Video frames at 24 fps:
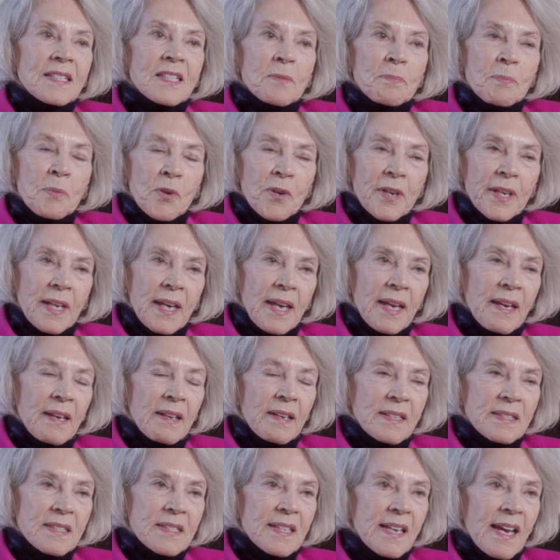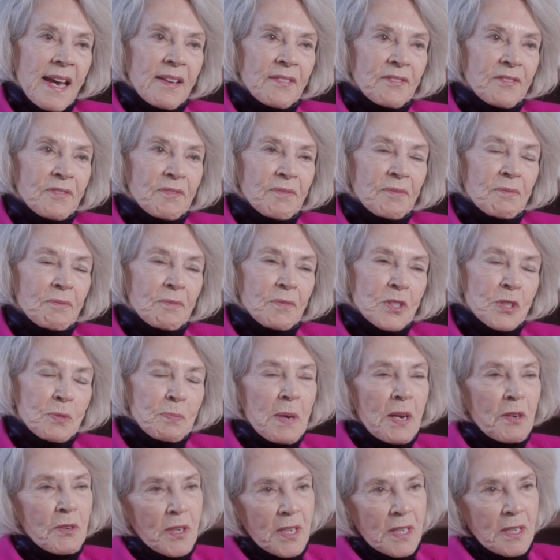to point out is I've
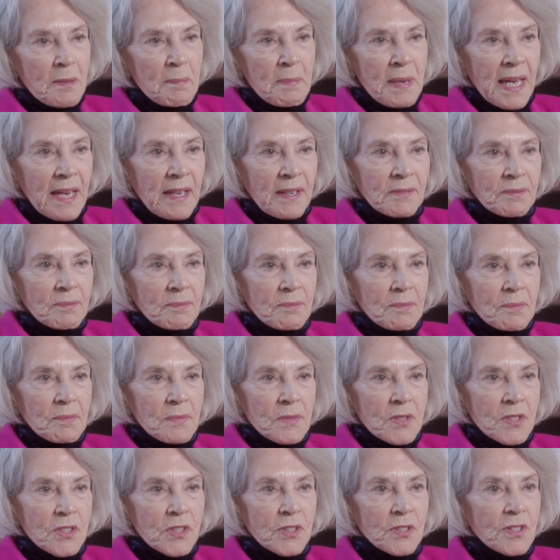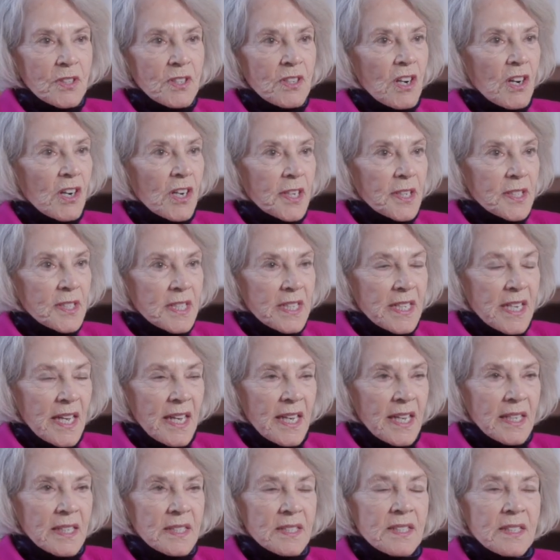spoken about certain
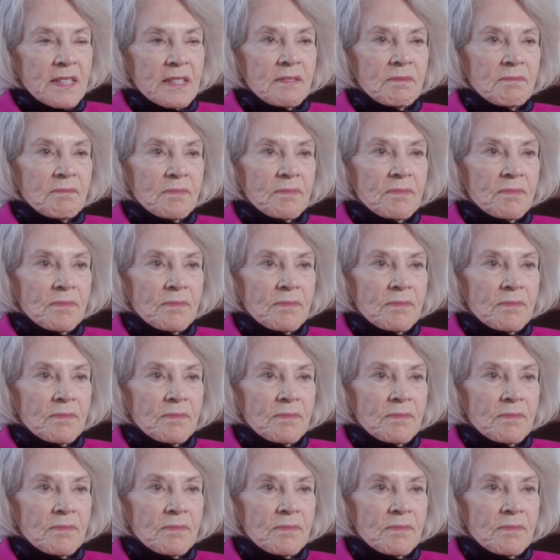architects and